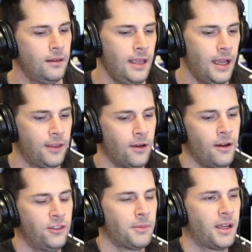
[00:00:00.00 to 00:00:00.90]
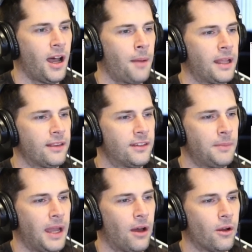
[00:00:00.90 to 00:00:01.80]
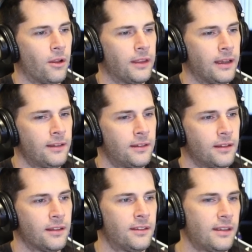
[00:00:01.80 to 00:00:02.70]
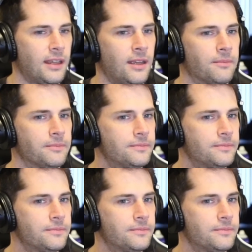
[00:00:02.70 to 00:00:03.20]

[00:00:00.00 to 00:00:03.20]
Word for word: yeah, there are some comments about all this. Let's see.